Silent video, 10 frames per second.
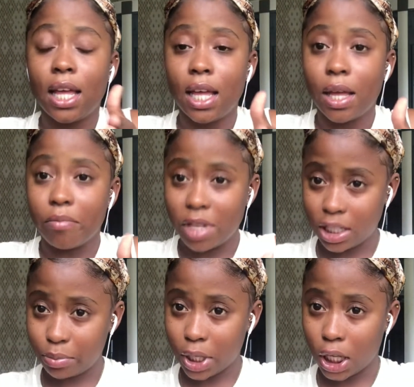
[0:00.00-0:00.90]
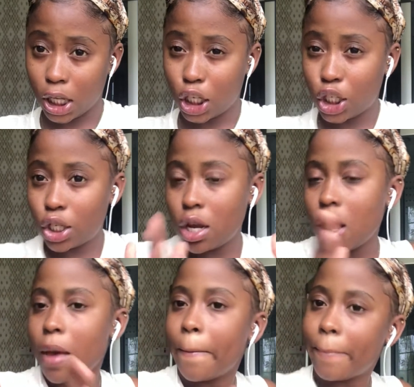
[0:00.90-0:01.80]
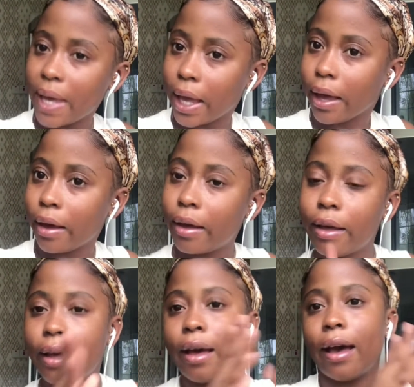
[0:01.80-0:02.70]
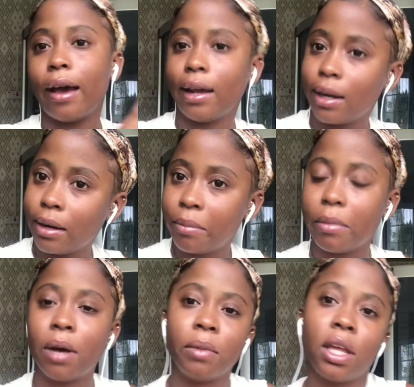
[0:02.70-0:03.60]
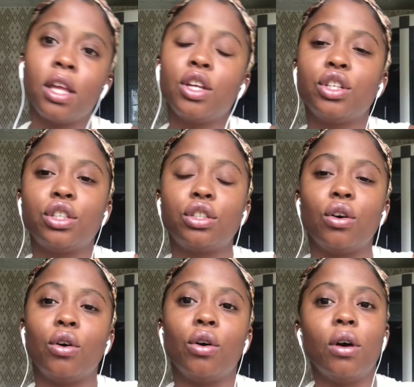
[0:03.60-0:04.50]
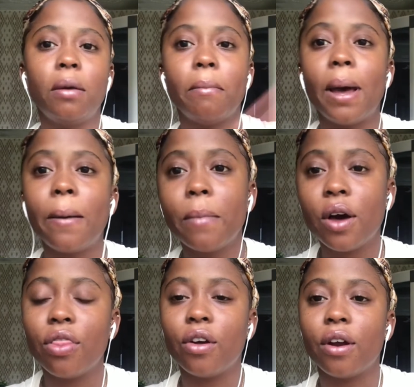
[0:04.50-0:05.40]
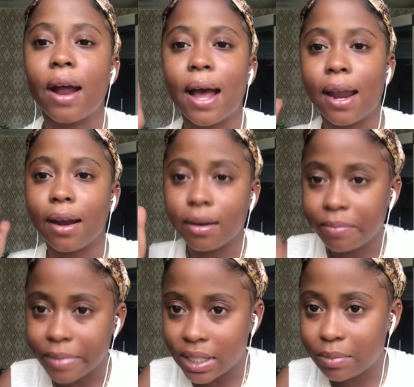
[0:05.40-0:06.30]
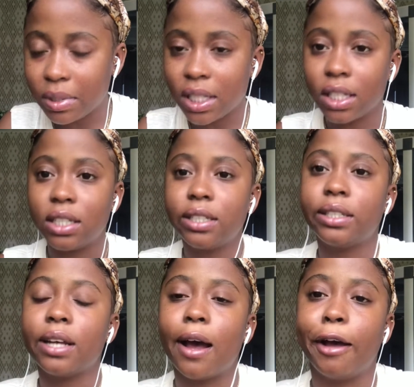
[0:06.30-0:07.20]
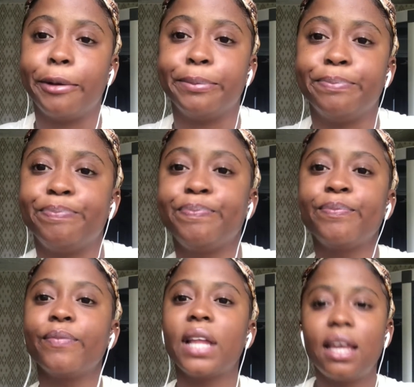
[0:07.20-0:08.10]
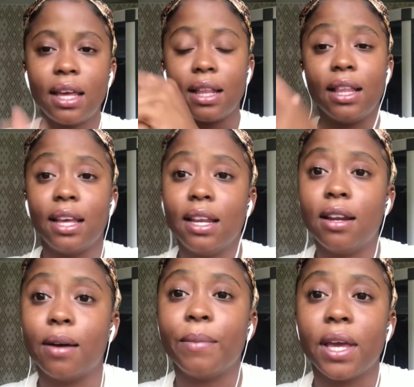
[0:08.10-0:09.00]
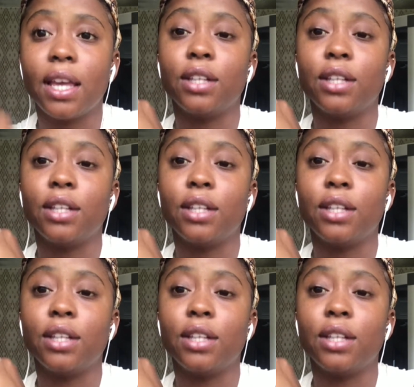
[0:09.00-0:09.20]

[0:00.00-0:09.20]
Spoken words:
Miss Peach, Pink, and Mommy. So my mother and Miss Peach, they did not make it.